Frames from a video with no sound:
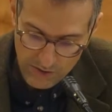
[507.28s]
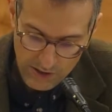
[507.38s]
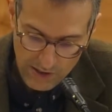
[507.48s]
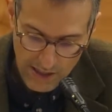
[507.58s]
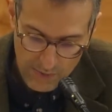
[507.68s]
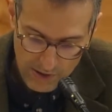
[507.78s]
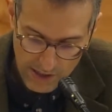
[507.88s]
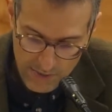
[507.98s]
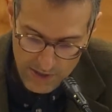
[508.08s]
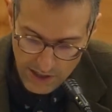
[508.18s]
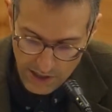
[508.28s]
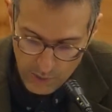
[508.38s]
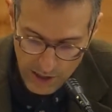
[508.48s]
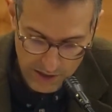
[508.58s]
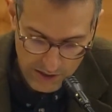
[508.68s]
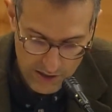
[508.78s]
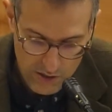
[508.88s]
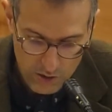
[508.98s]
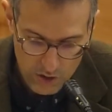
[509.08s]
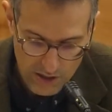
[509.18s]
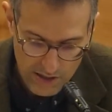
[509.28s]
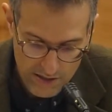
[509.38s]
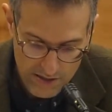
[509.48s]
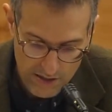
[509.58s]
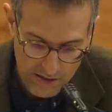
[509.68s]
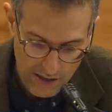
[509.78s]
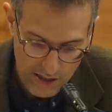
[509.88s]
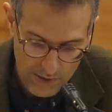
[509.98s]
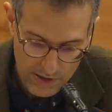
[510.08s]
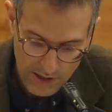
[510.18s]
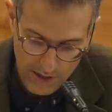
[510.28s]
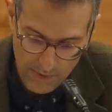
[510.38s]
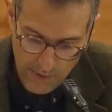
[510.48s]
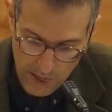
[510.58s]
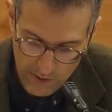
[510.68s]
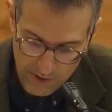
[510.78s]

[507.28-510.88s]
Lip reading: different labor times are equated as socially necessary labor time,